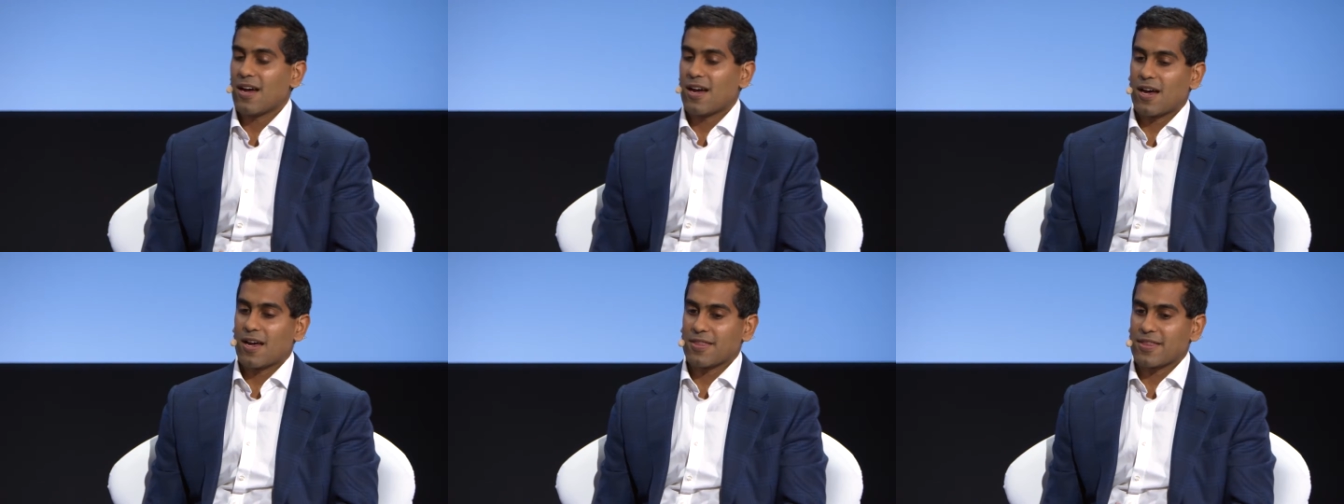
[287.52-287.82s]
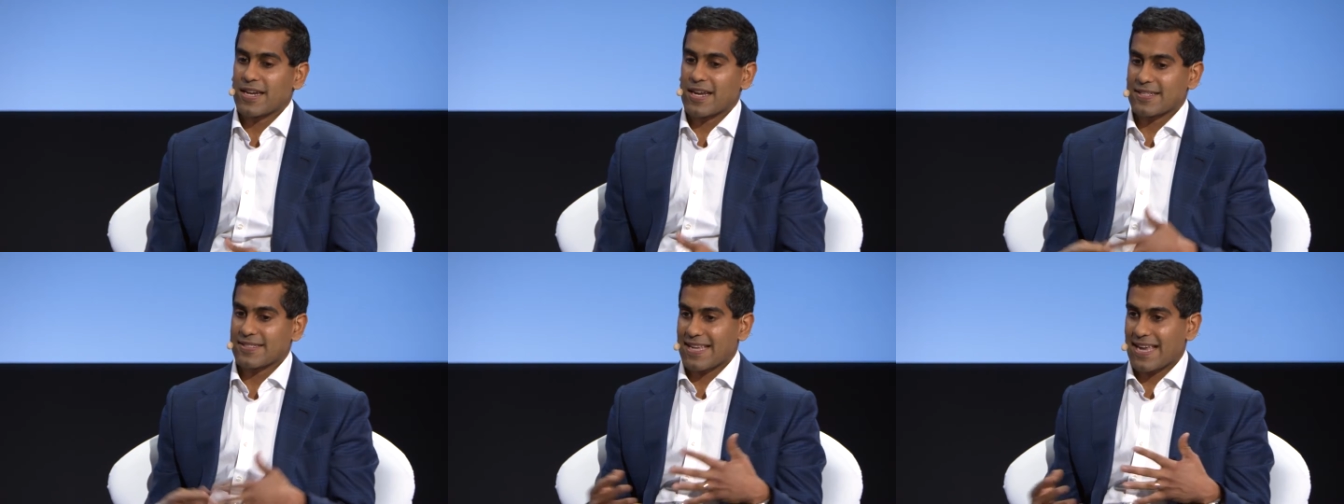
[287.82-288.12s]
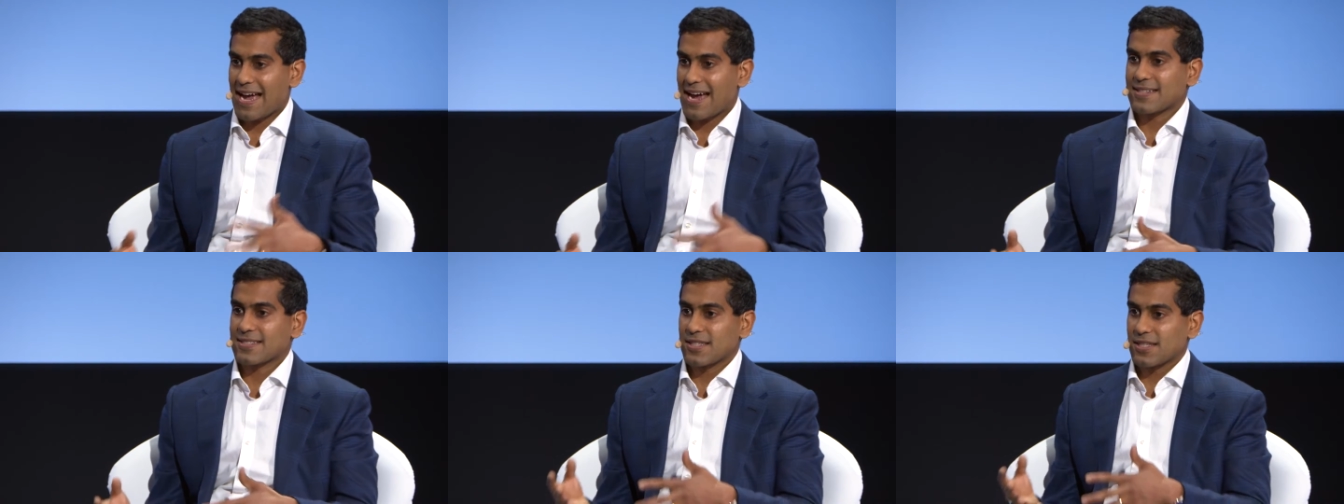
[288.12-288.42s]
uh, that has
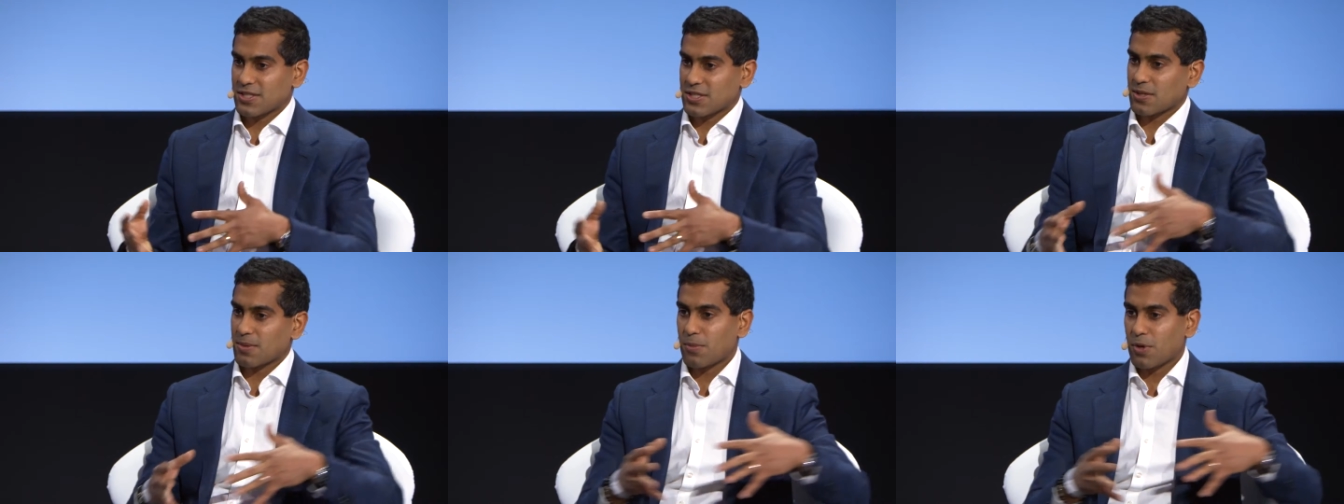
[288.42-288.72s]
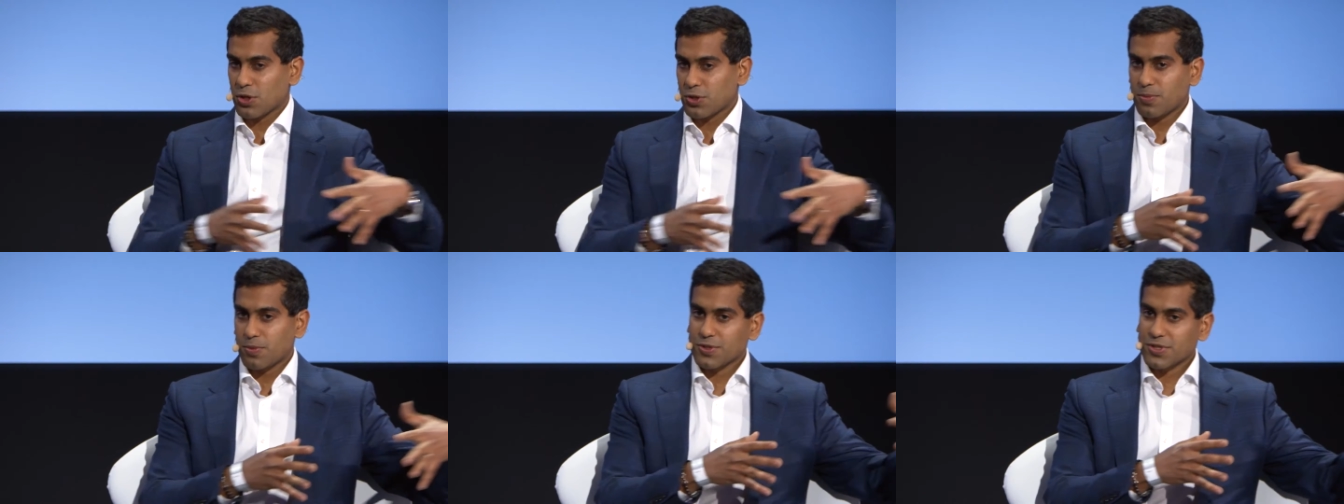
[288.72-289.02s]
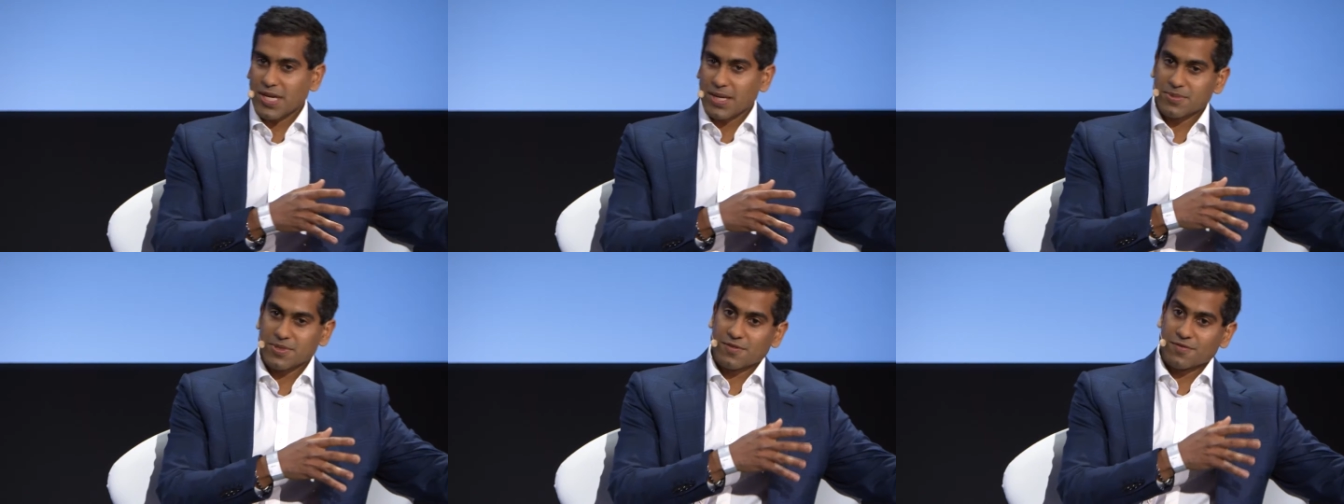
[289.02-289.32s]
access to multiple
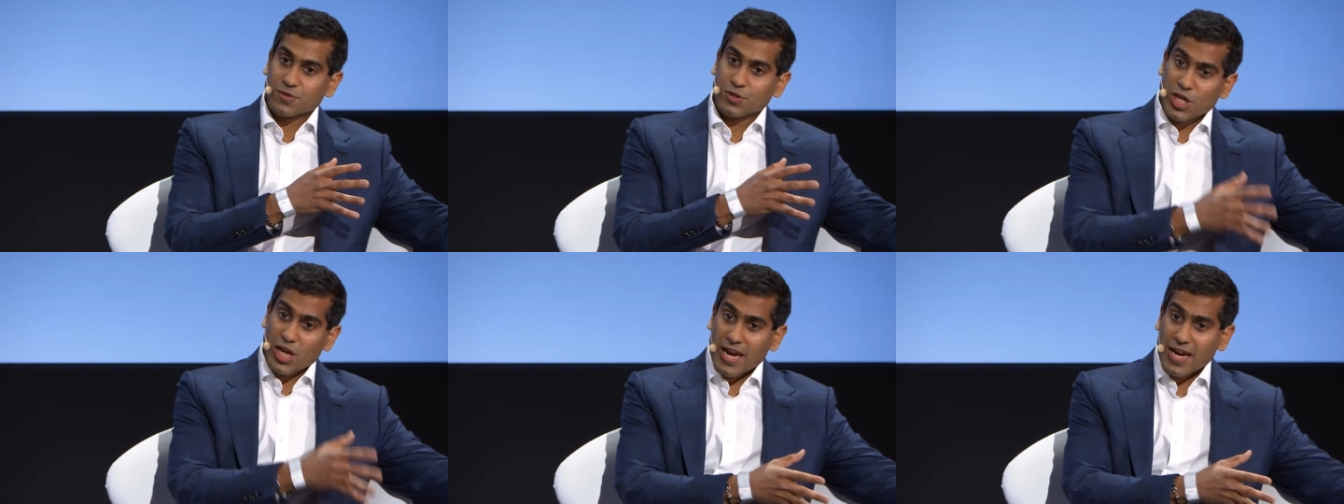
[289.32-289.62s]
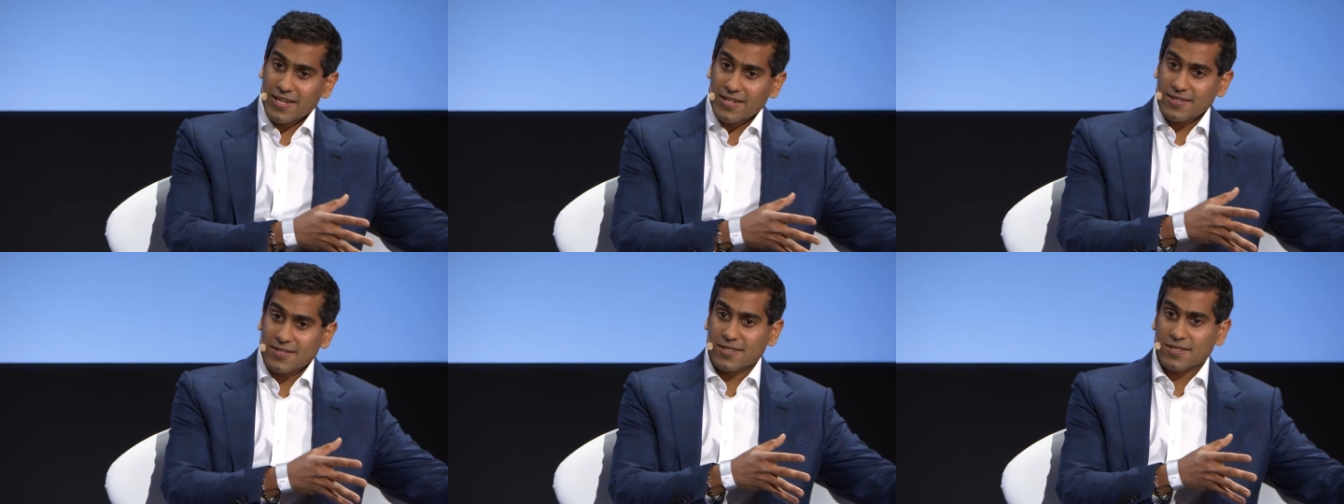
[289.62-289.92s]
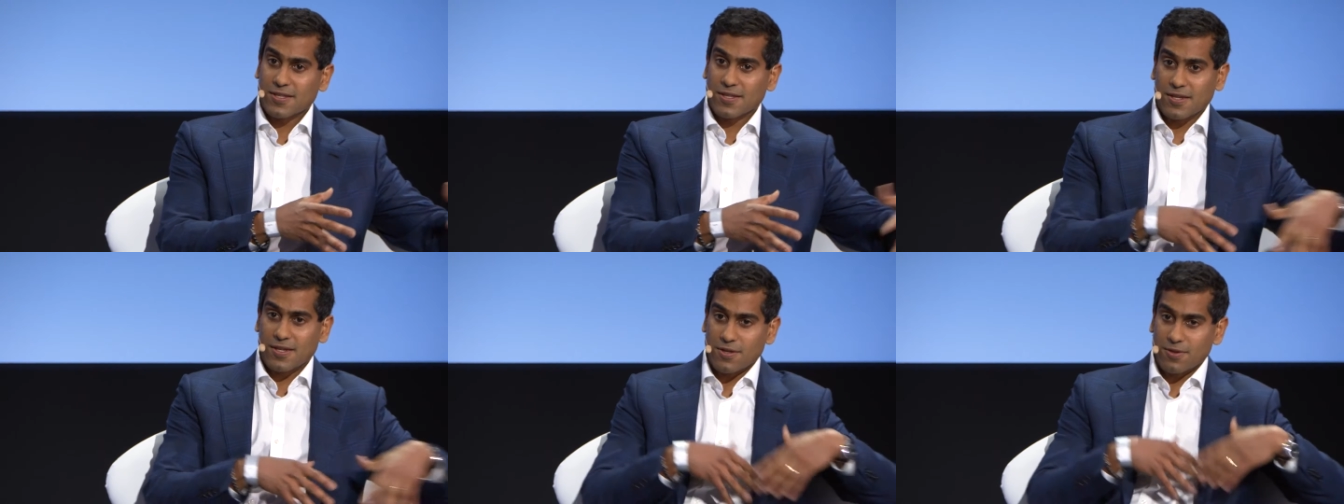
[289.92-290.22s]
types of chains
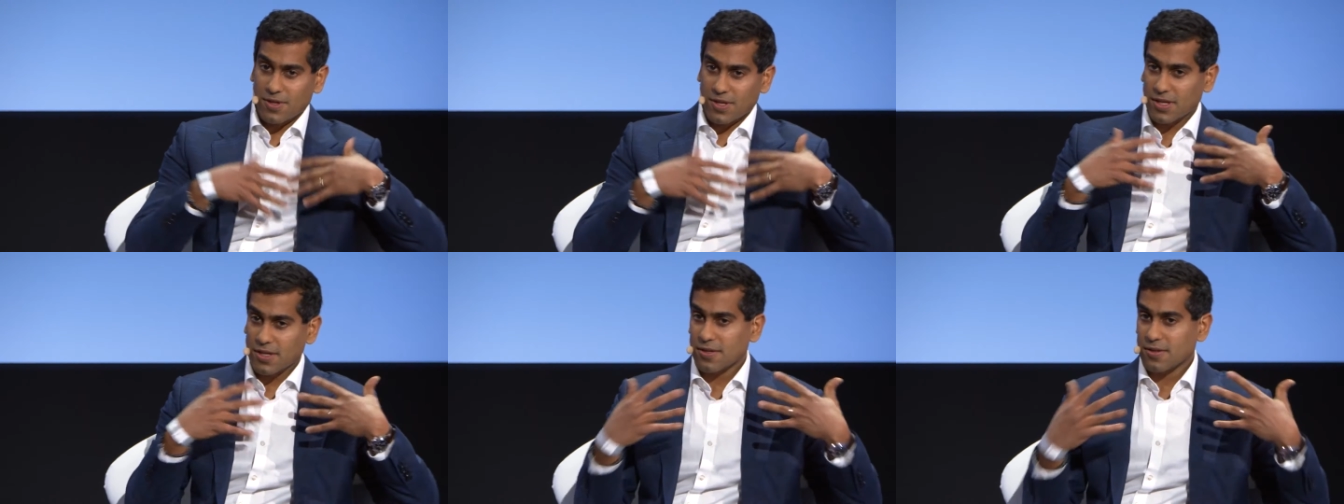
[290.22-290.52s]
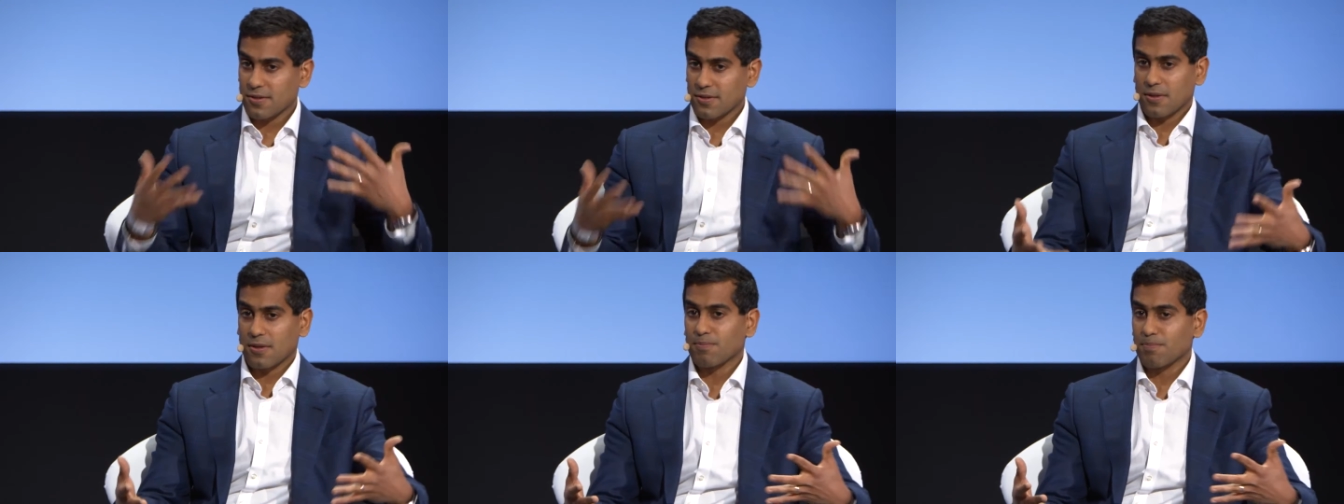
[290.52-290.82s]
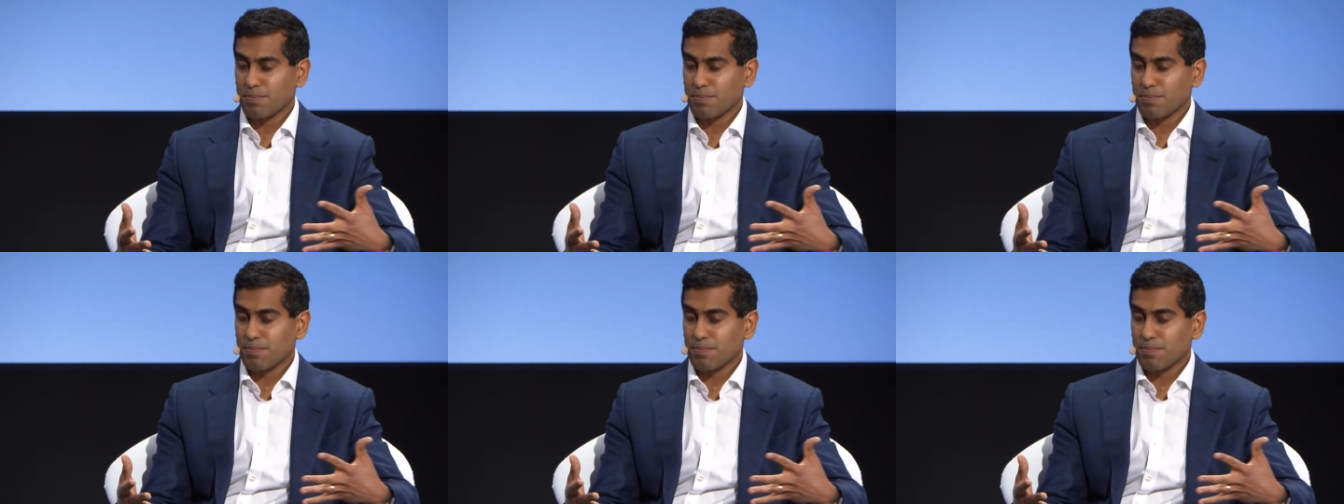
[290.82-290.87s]
so that you can